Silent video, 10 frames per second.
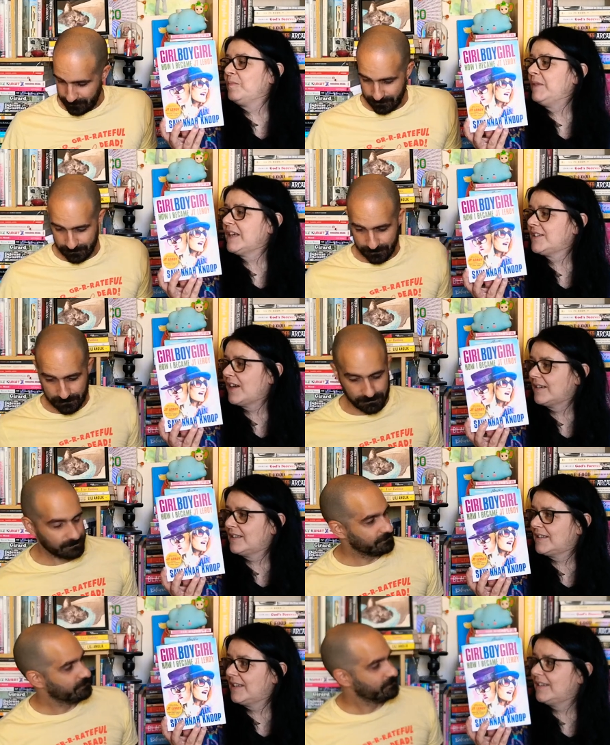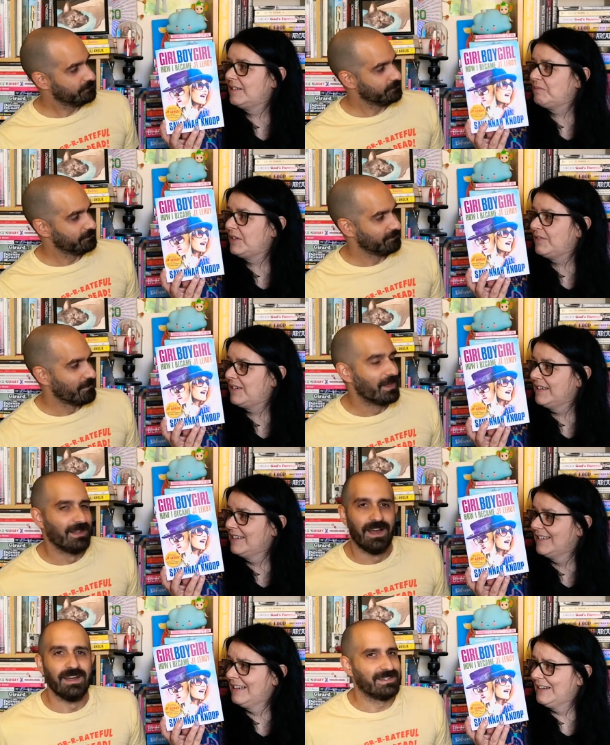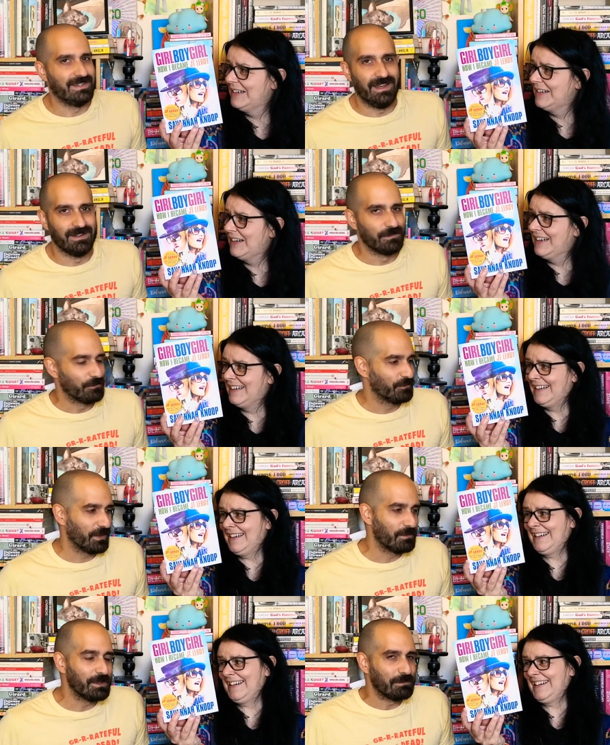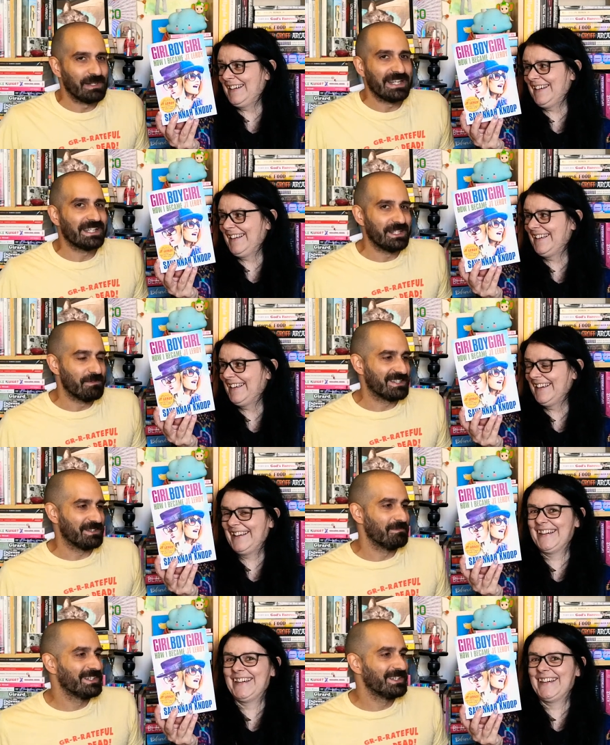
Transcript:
Speaker 1: Mick Jagger's son in briefly yeah.
Speaker 2: you blink and you miss him.